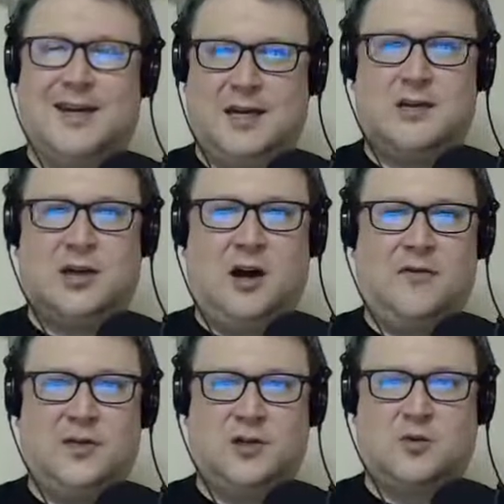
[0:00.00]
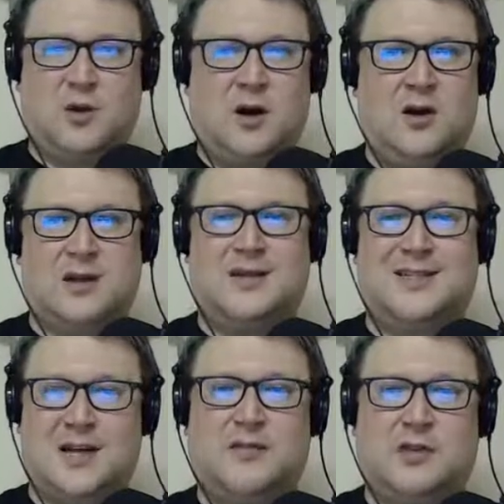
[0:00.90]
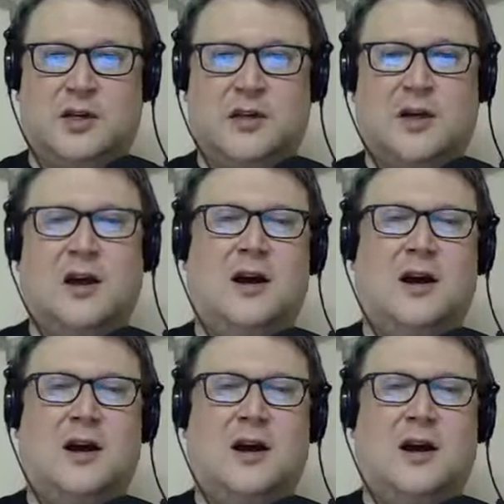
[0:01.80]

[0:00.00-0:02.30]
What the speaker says: gets off this rock safely.